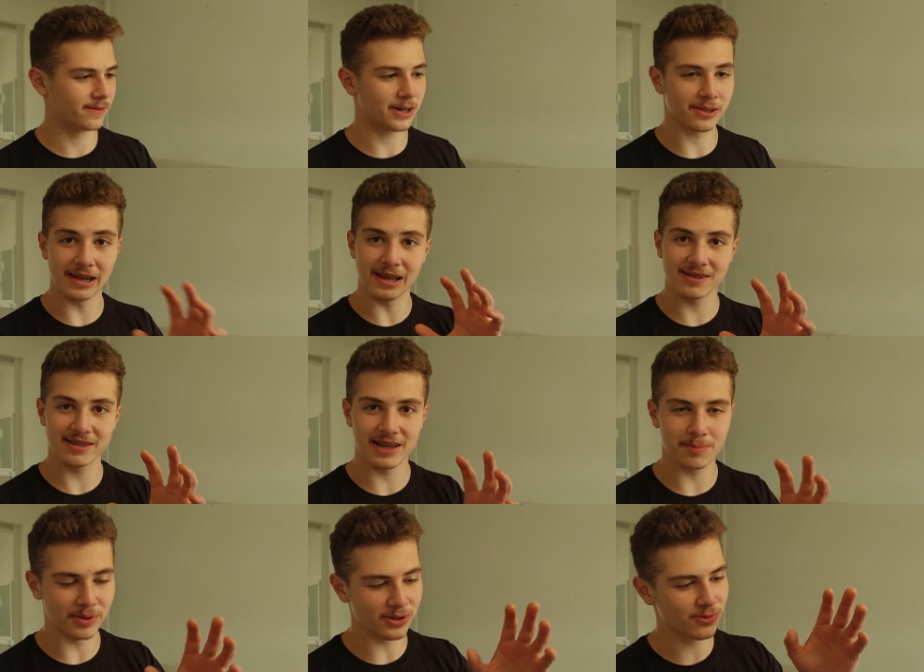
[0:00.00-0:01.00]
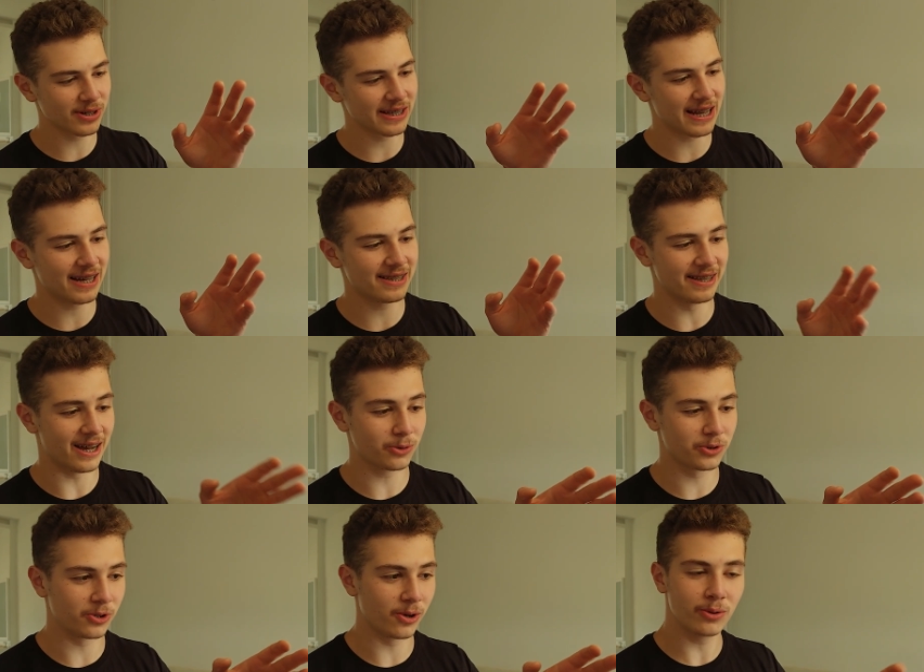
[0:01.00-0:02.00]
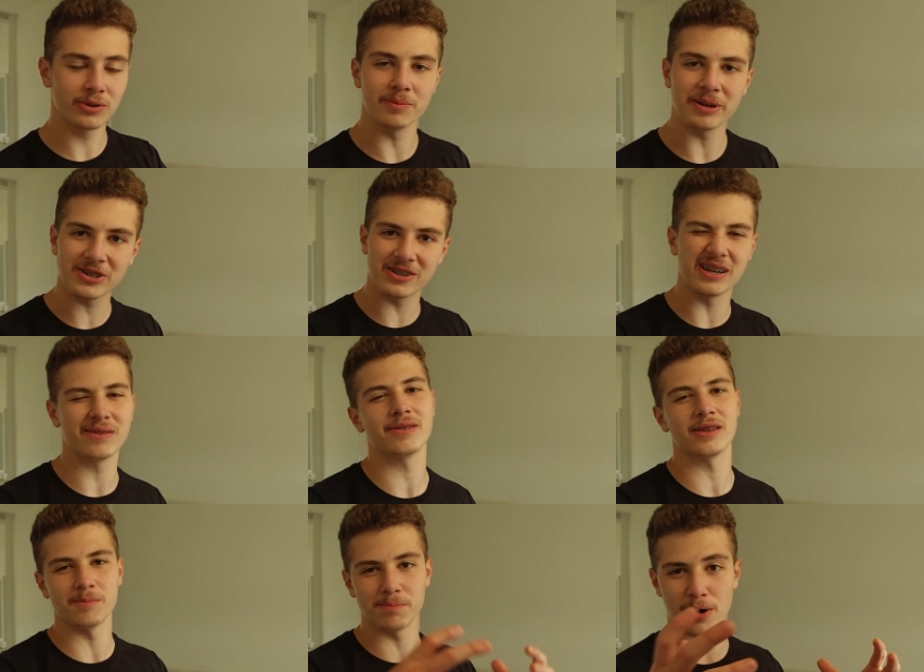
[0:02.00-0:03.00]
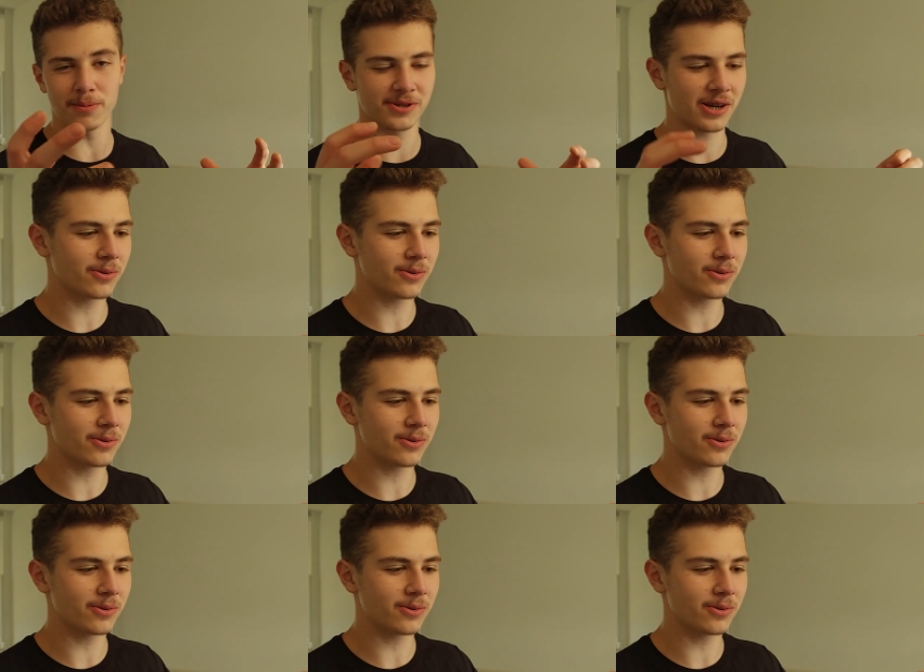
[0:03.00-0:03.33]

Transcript: Now the last step is we're gonna add an outer glow to make sure that everything pops